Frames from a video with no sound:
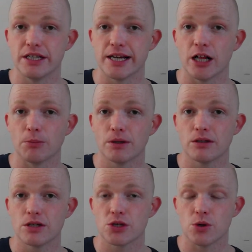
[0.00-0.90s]
need help.
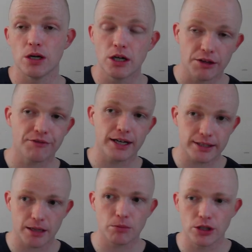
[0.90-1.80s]
So the fact
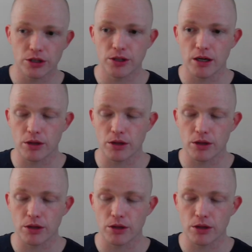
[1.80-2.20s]
that I'm going to do that